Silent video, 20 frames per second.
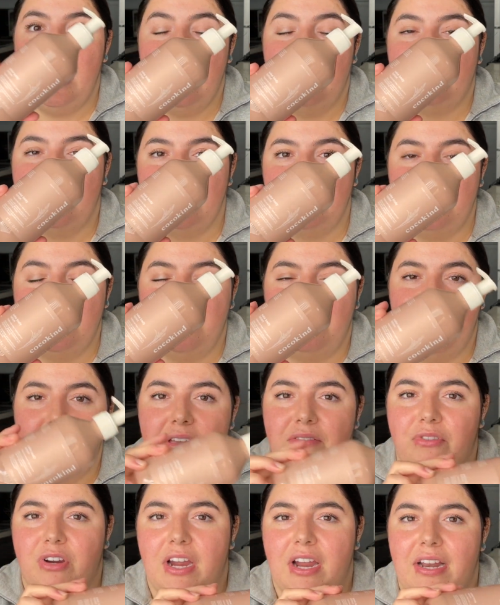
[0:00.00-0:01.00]
This is a
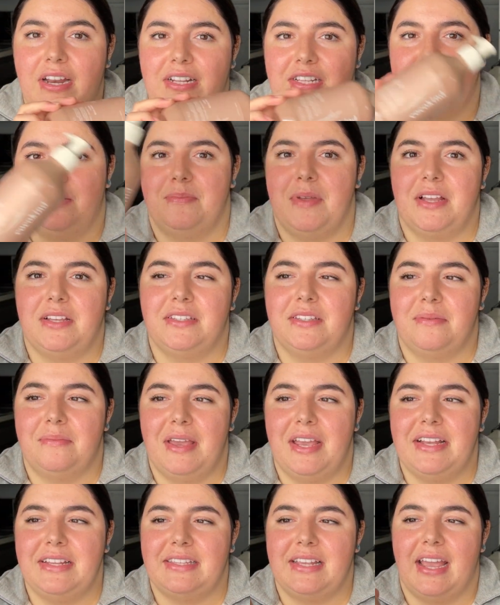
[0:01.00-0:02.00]
favorite. It smells
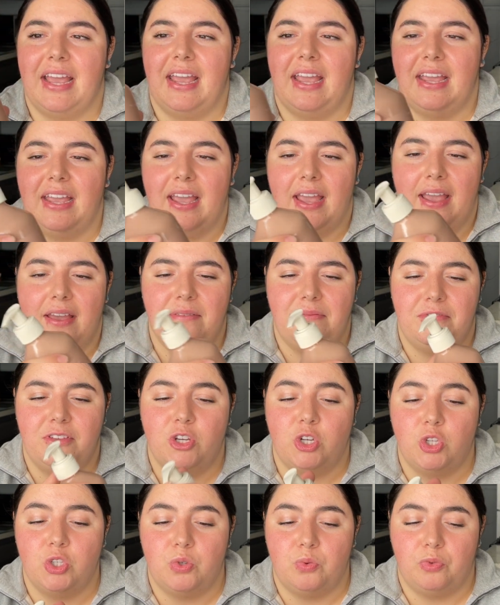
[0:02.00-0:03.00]
amazing. It
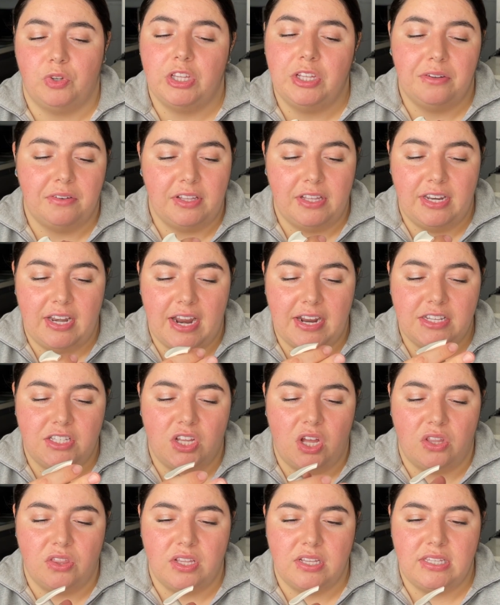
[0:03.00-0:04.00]
feels really, really nice
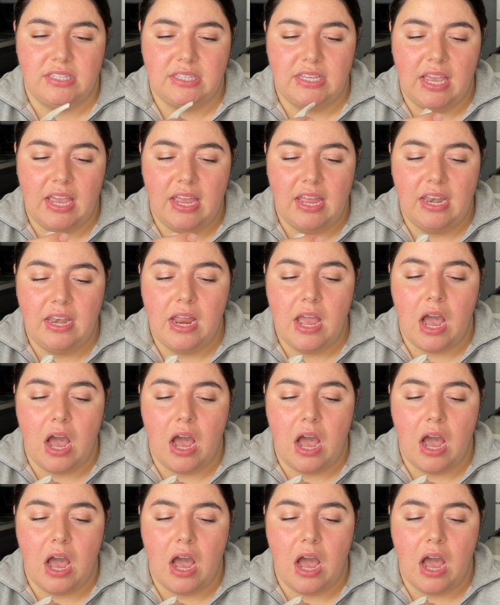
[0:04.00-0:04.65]
on the skin.